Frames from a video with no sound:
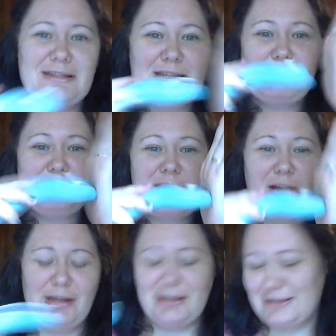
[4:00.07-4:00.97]
it's a little
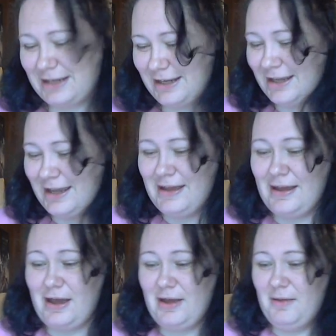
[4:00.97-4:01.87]
scary, isn't it?
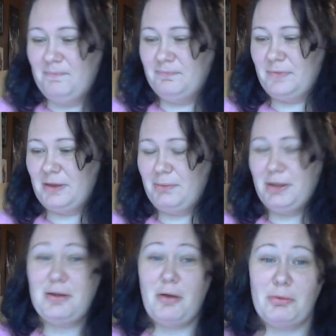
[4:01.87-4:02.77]

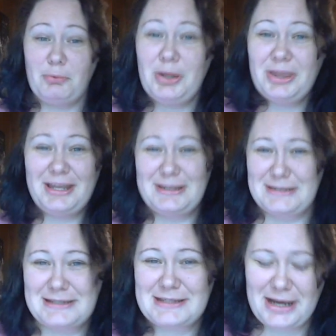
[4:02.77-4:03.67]
But no, it really
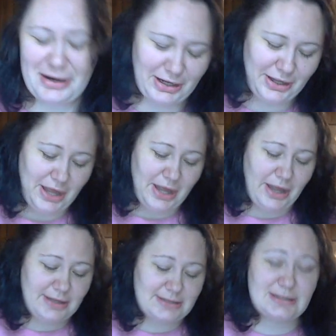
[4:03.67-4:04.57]
isn't scary.
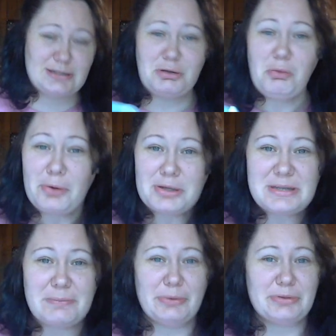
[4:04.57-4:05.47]
It's super
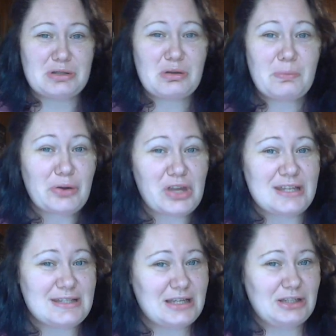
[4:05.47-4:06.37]
simple, super
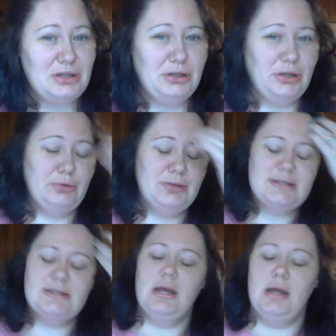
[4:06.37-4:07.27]
easy to use.